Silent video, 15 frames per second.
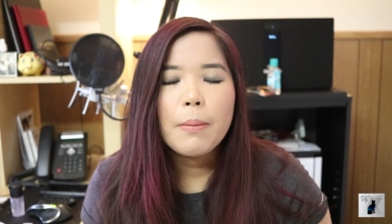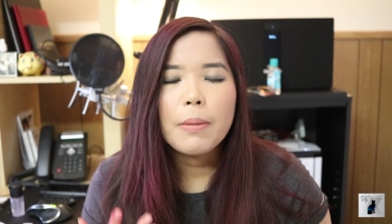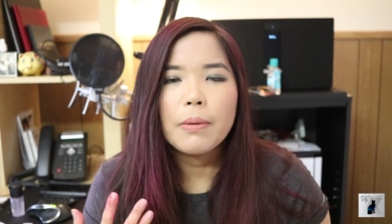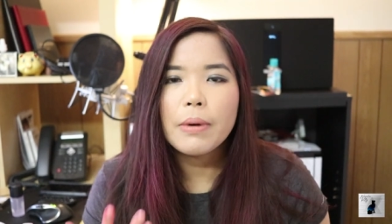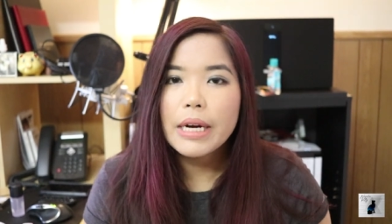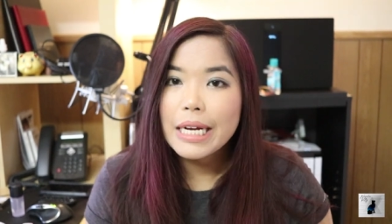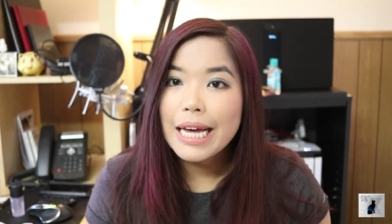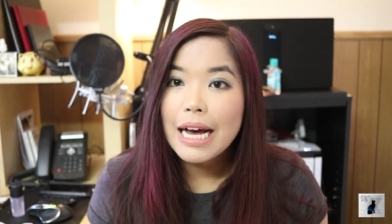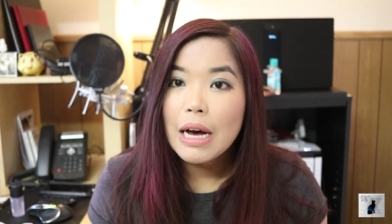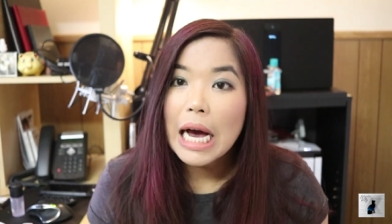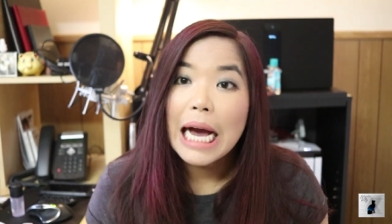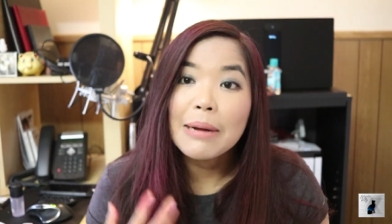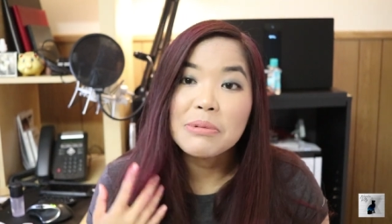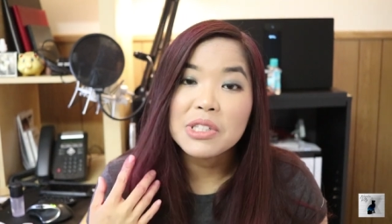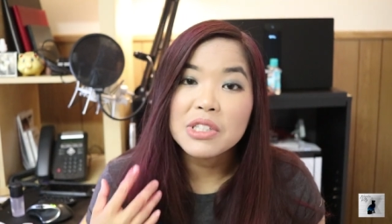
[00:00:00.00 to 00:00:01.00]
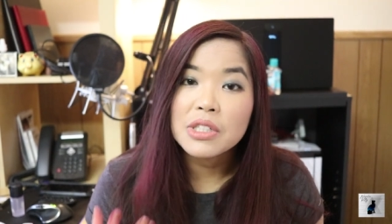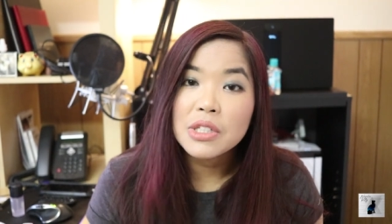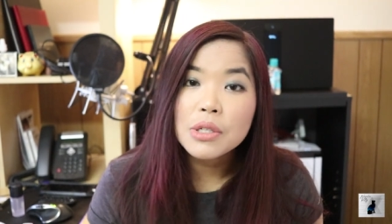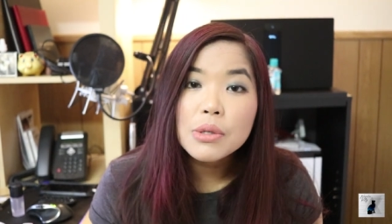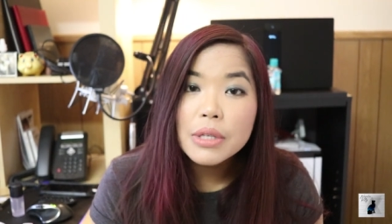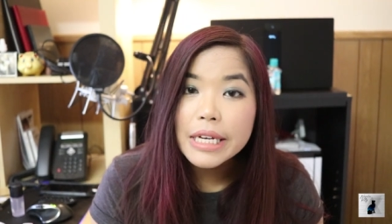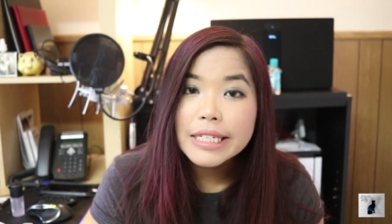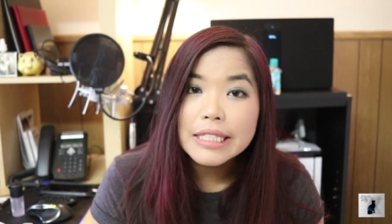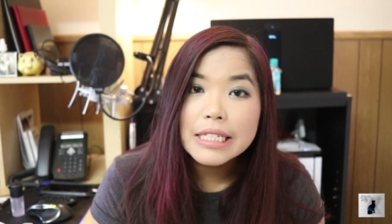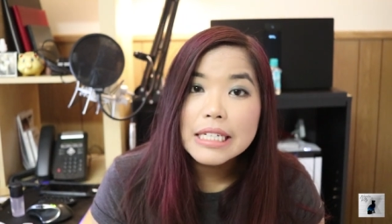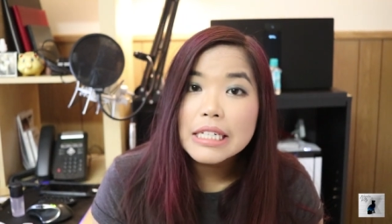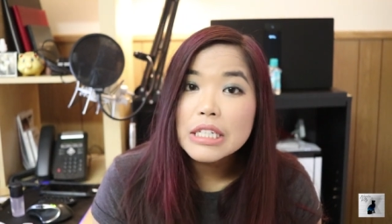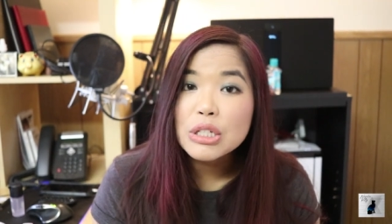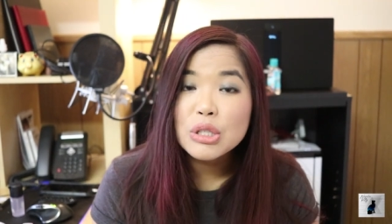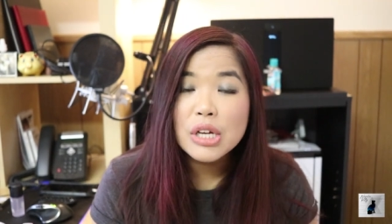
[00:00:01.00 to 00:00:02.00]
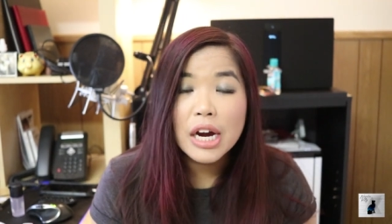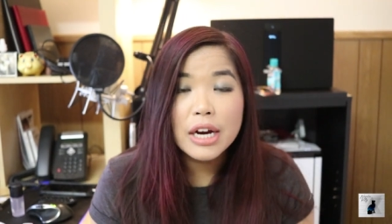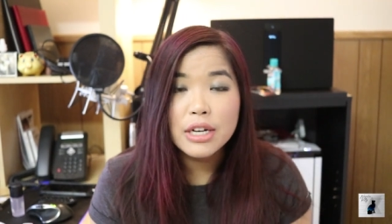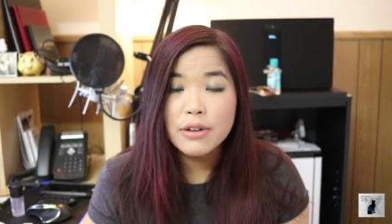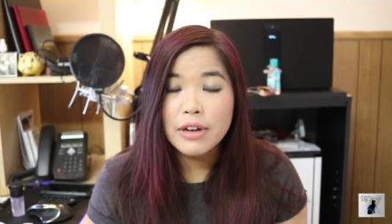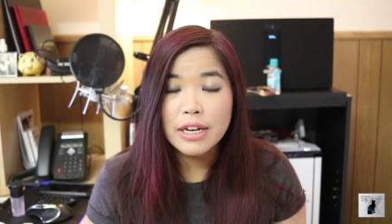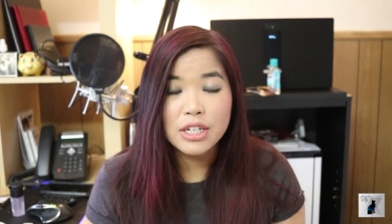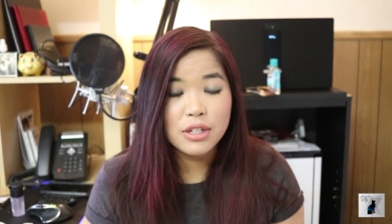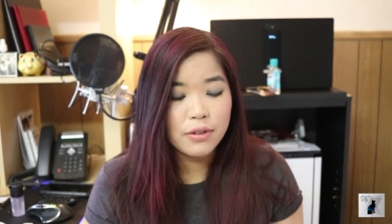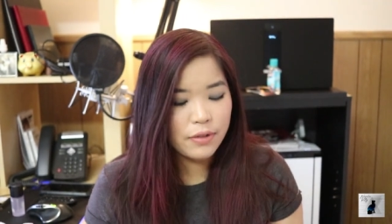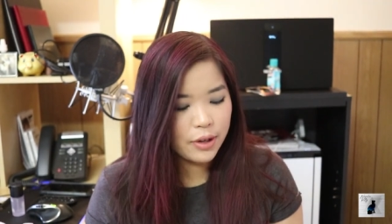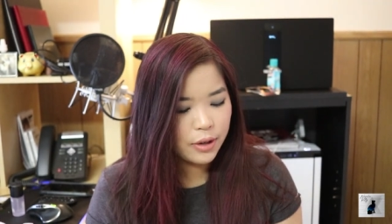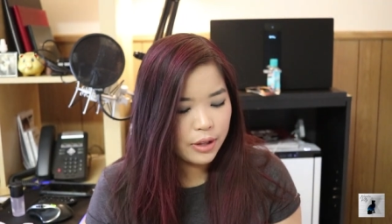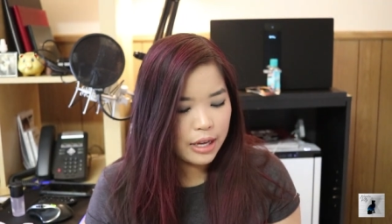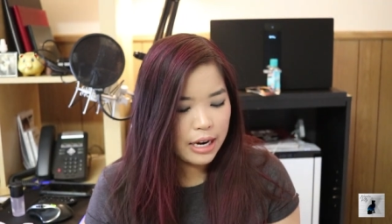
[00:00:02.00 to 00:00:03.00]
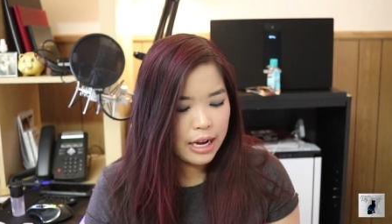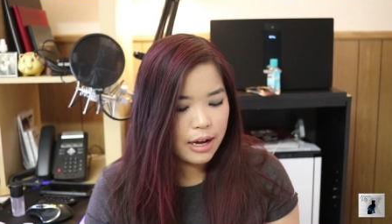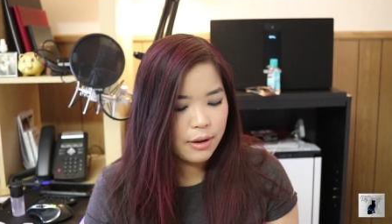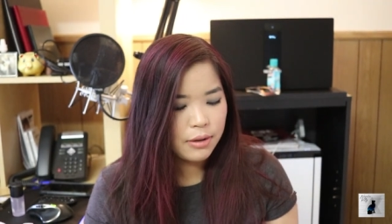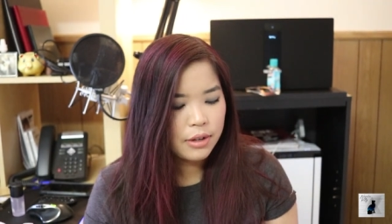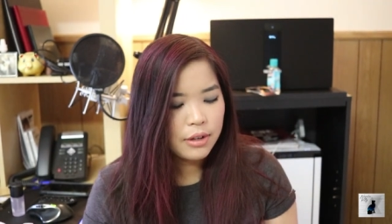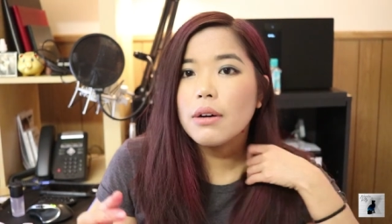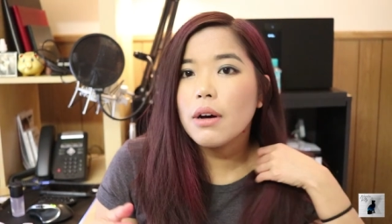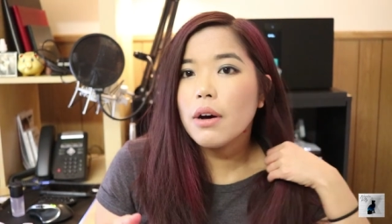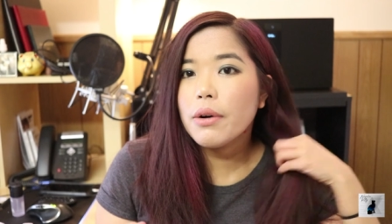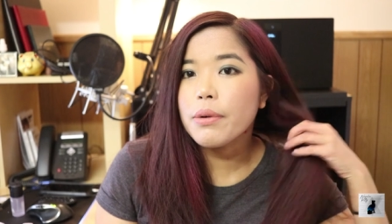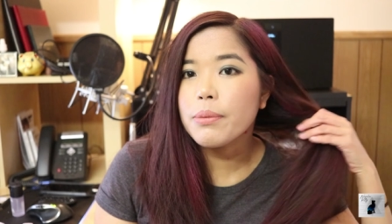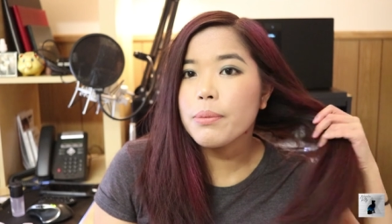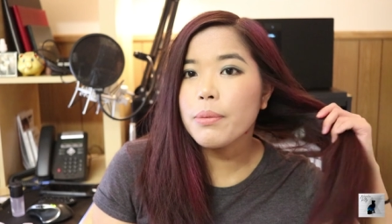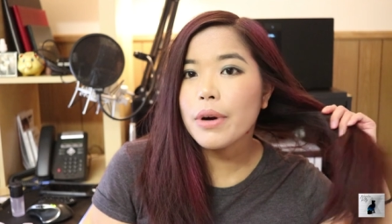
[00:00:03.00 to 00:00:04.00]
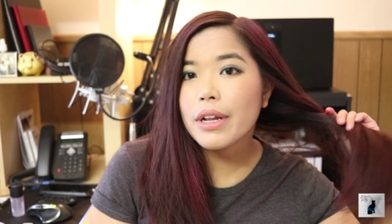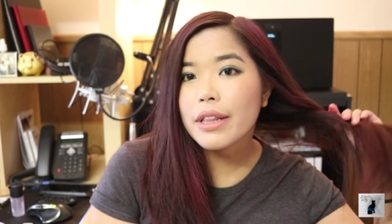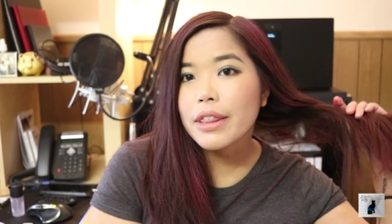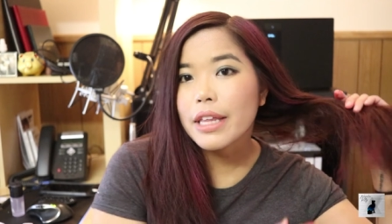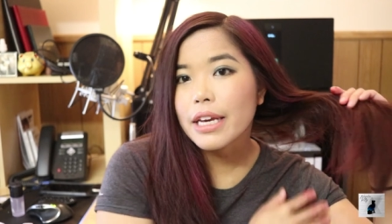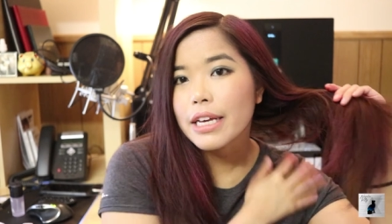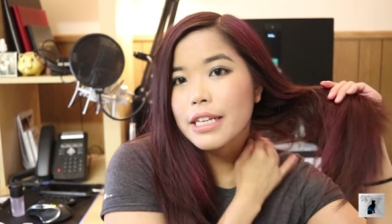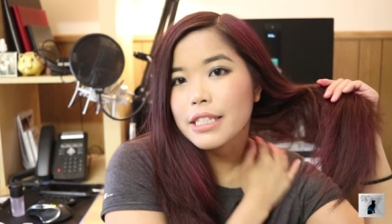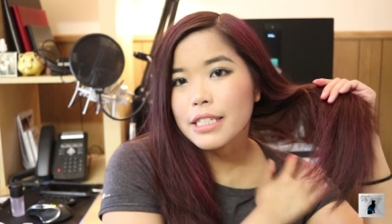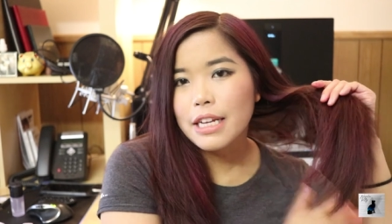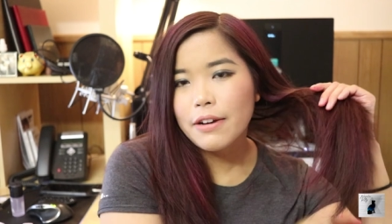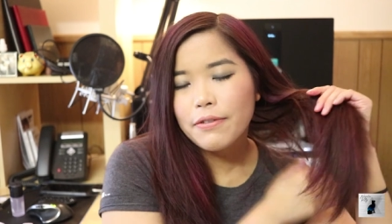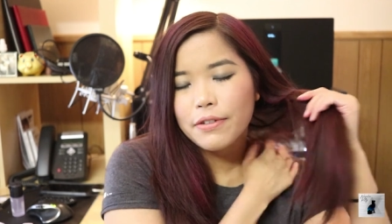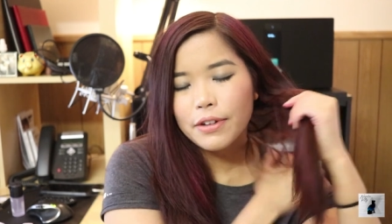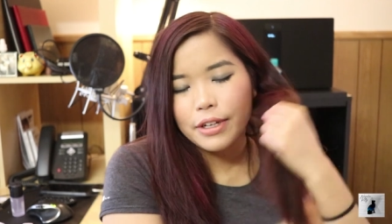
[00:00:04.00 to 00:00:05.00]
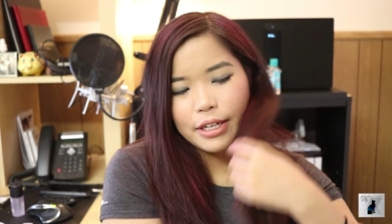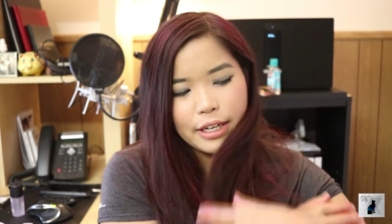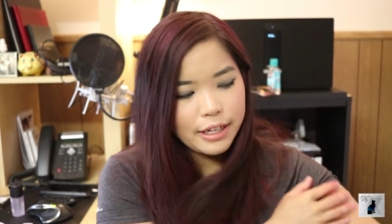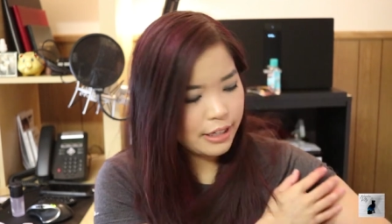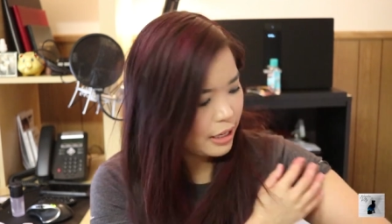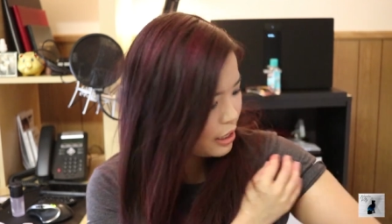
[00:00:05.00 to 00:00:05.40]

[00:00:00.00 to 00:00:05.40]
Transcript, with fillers: But right now, I'm just too lazy, too tired to actually figure that out. Oh, one thing is definitely, it